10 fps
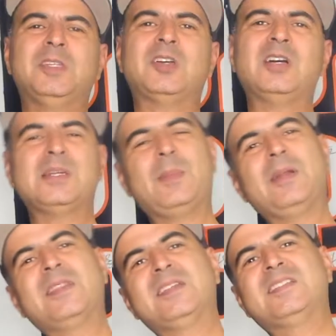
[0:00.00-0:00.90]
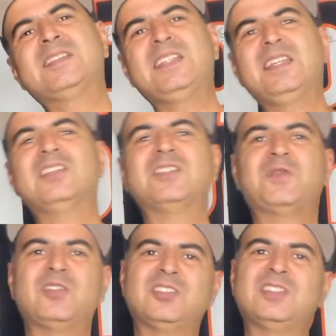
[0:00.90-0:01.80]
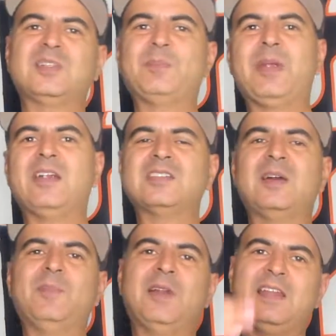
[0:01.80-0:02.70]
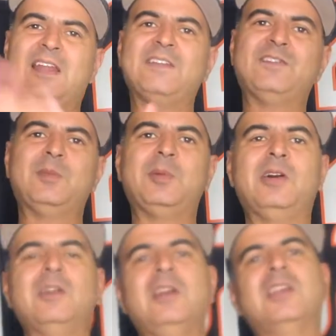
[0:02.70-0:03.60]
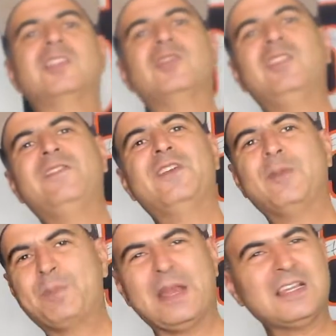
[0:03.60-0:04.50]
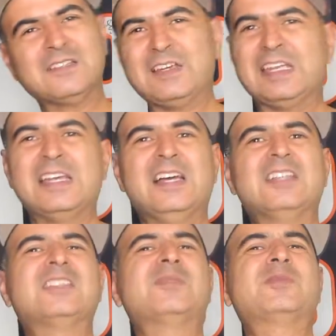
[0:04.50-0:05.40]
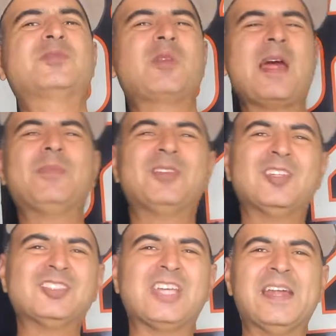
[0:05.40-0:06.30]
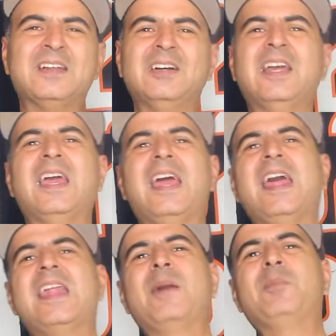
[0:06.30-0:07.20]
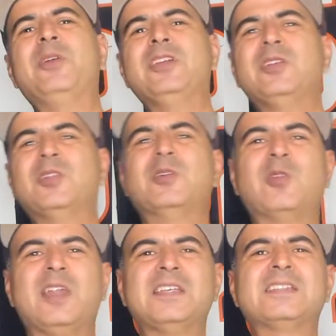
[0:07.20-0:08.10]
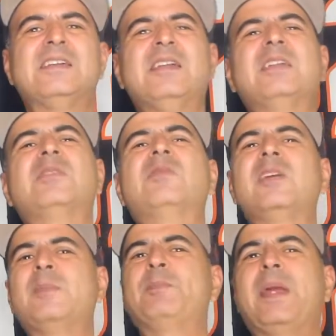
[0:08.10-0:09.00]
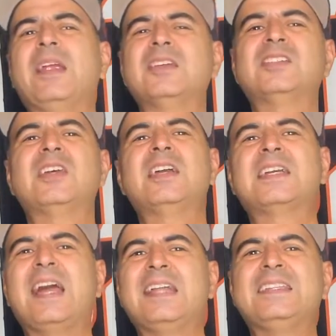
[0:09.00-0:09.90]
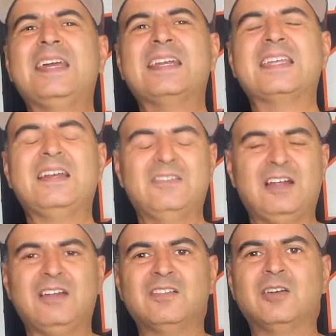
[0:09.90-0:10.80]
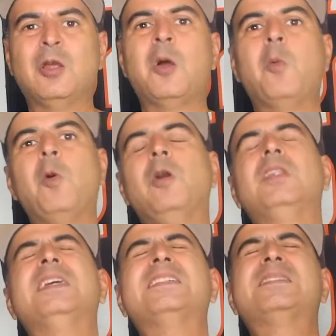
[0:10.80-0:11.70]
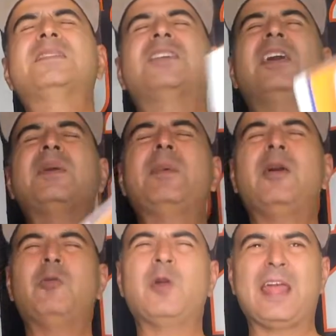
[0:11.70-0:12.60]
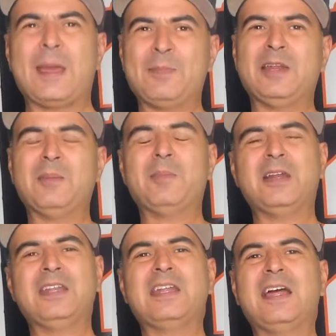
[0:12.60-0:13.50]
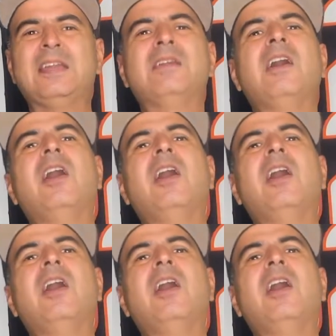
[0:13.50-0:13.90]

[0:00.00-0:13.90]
be talking about the Steelers versus the Bears on Monday Night Football. So, if you're a Bears fan, subscribe to the channel, and I'll bring you the greatest Bears contact ever. Well, let's talk about what happened on Monday Night.